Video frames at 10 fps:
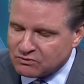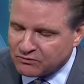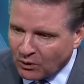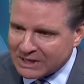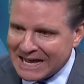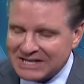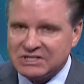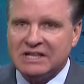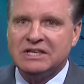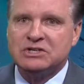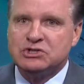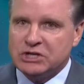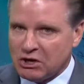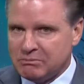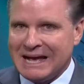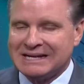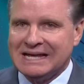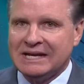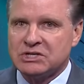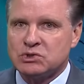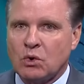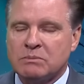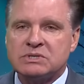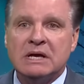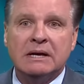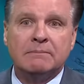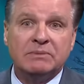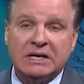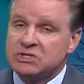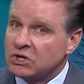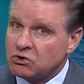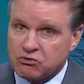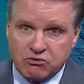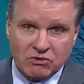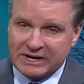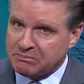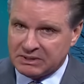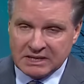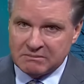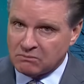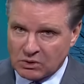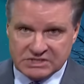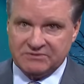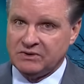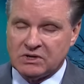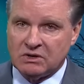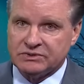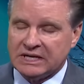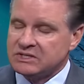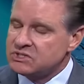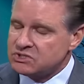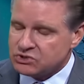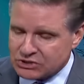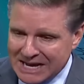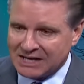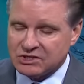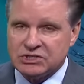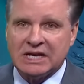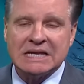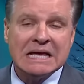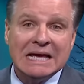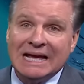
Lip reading: Forecasting these geomagnetic storms is incredibly more difficult. It's challenging.